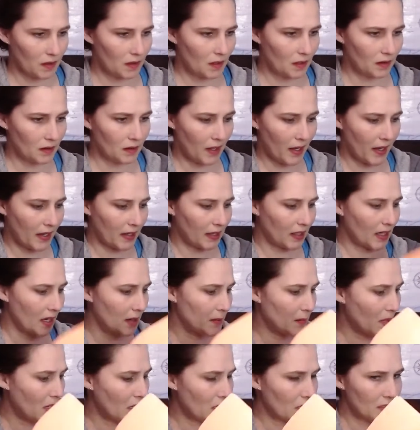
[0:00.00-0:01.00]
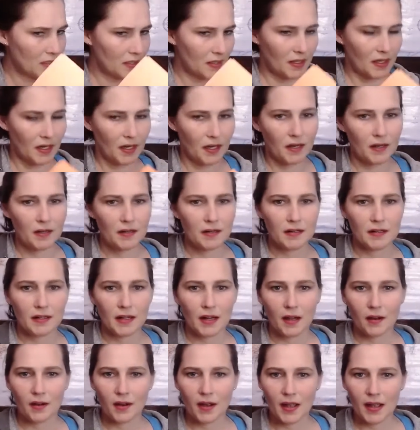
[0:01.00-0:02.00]
line I marked there.
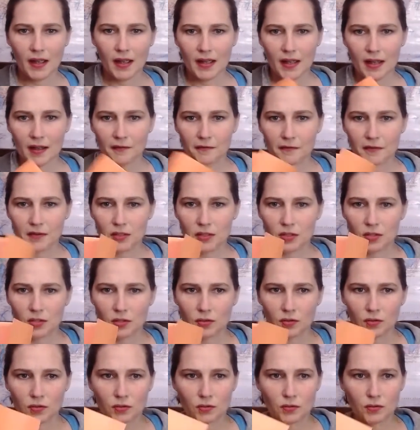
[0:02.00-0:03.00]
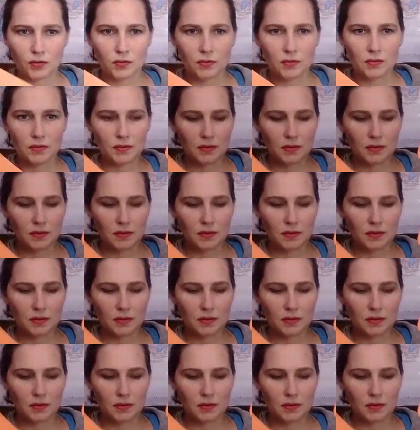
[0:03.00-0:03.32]
Now I have 2.